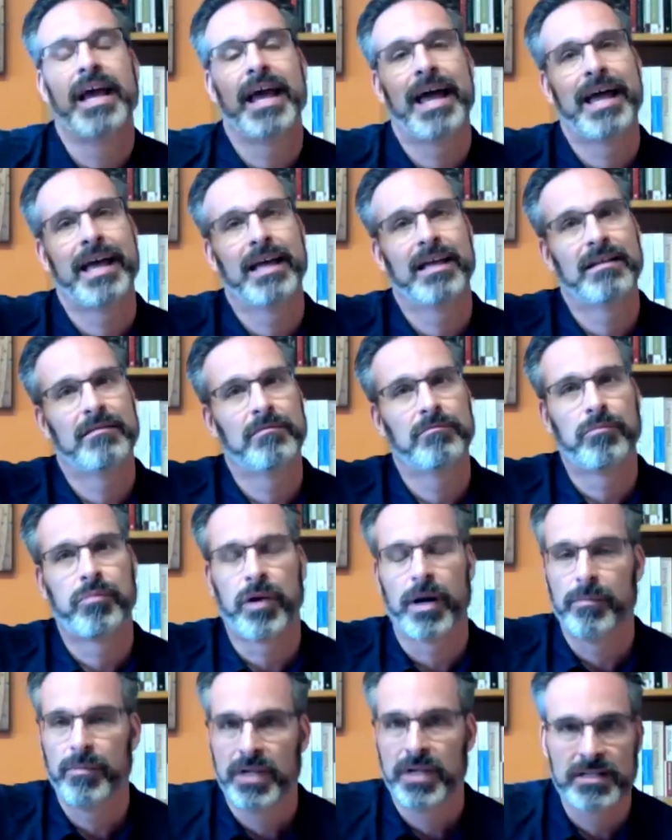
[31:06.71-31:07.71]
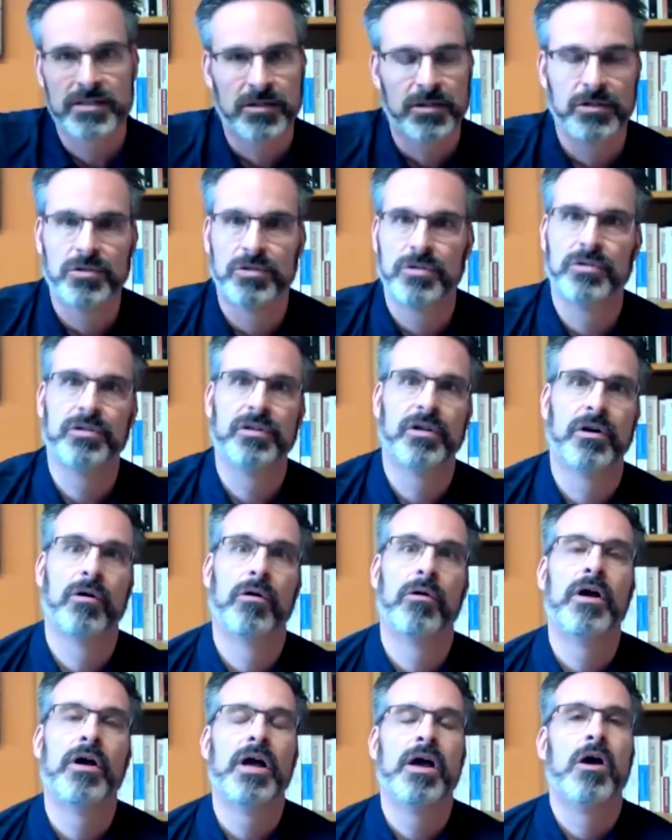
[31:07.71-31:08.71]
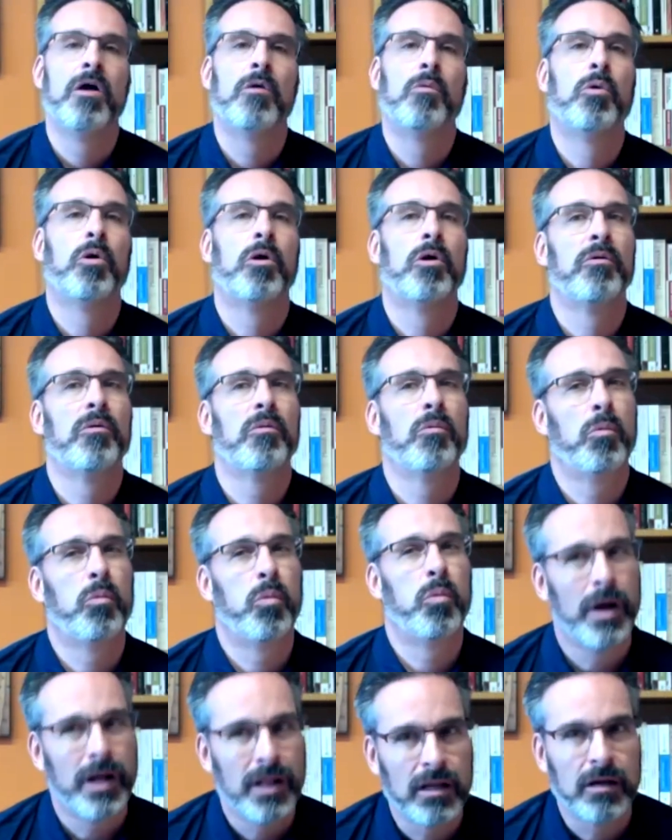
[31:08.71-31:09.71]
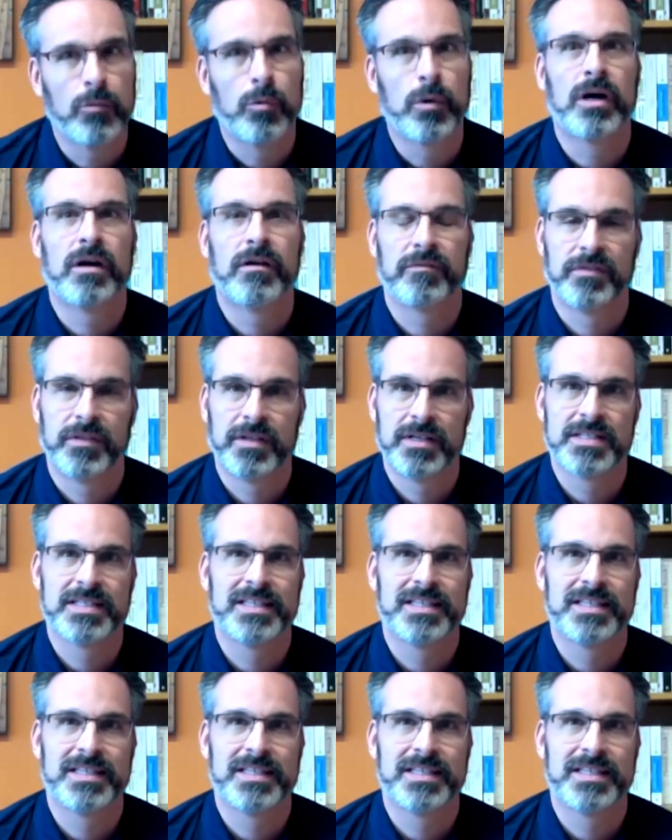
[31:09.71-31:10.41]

and Prime Minister Trudeau were well aware of this.